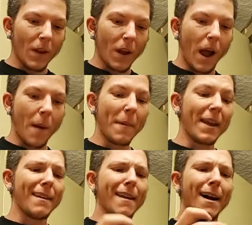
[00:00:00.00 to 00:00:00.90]
I may
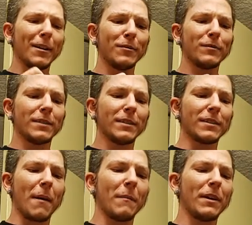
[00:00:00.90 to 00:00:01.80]
not use this.
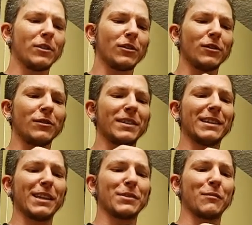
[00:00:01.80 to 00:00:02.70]
I may just use
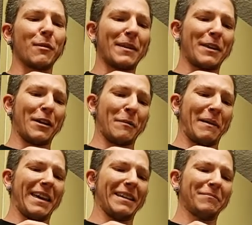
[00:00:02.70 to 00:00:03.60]
this as
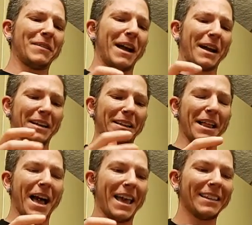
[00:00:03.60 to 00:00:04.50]
aromatherapy. I'm not gonna
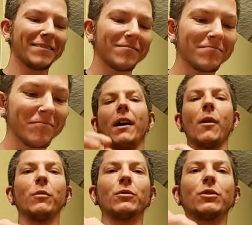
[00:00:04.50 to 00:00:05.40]
lie. I
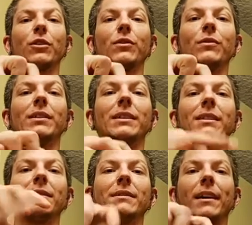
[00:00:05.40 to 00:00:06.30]
will show you the
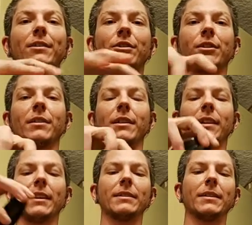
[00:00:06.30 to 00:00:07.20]
texture and the
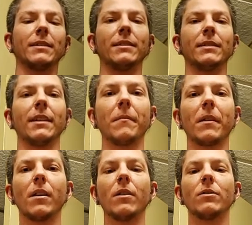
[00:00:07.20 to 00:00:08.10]
consistency.
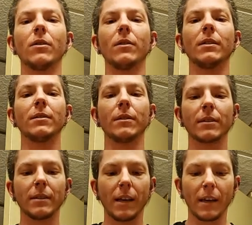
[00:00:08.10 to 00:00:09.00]
So this looks
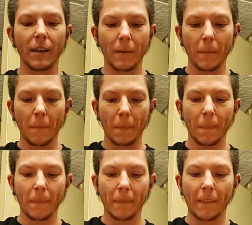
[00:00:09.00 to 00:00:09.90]
like
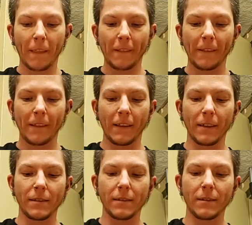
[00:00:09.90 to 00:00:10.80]

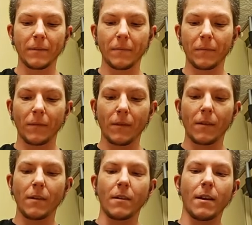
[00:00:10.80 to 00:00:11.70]
this
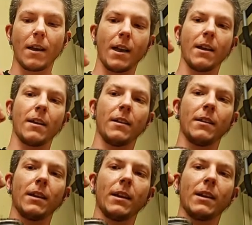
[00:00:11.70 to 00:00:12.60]

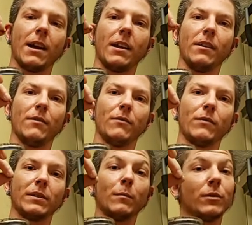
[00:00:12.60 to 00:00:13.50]
and it kind of
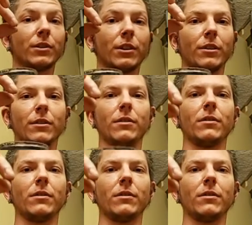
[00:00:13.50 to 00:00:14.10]
resembles dirt